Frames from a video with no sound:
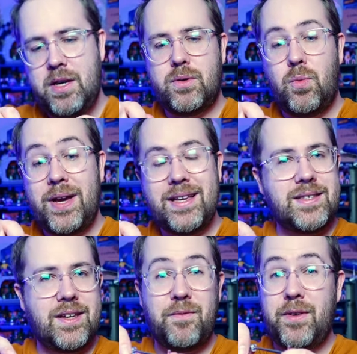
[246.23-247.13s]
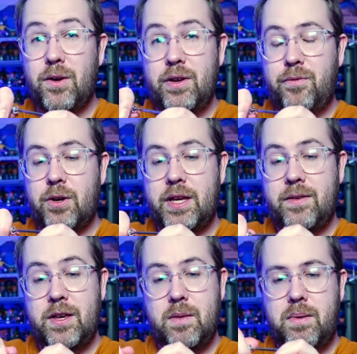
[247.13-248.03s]
So in a way, it's like a very
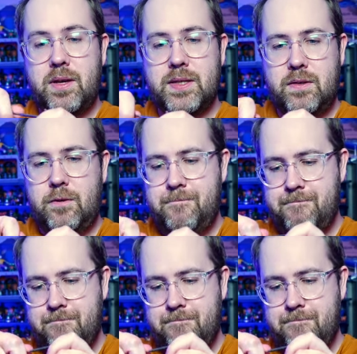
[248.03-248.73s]
forgiving puzzle.